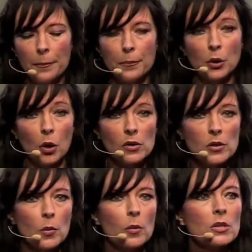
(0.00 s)
But
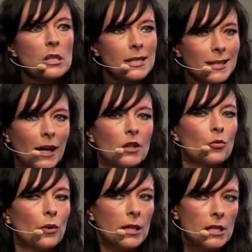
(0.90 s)
also we want to start the
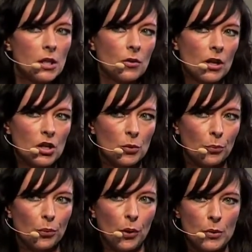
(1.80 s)
reintegration
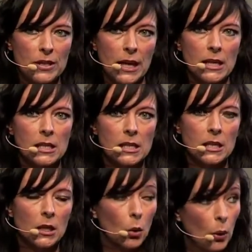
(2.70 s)
process
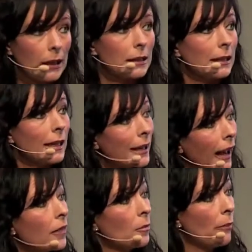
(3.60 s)
quickly and
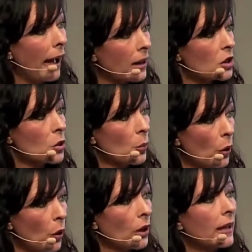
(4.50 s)
get them back to
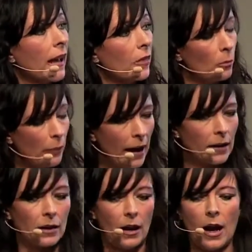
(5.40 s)
work and get them
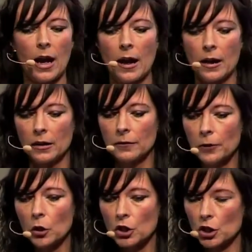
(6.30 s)
back
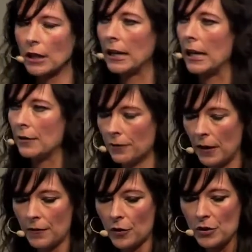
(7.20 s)
functioning if
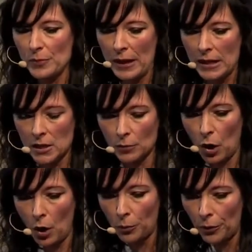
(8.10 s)
there's been some
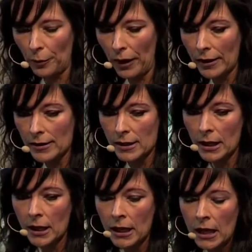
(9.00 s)
compromise.
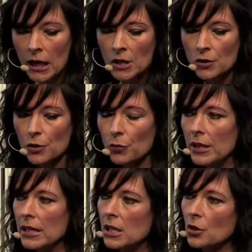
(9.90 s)
So the
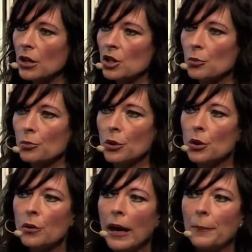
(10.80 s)
Reintegration
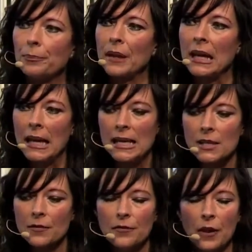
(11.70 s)
Program, it's
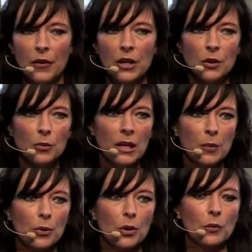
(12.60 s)
a very unique
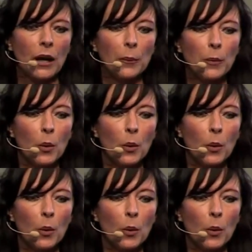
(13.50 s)
program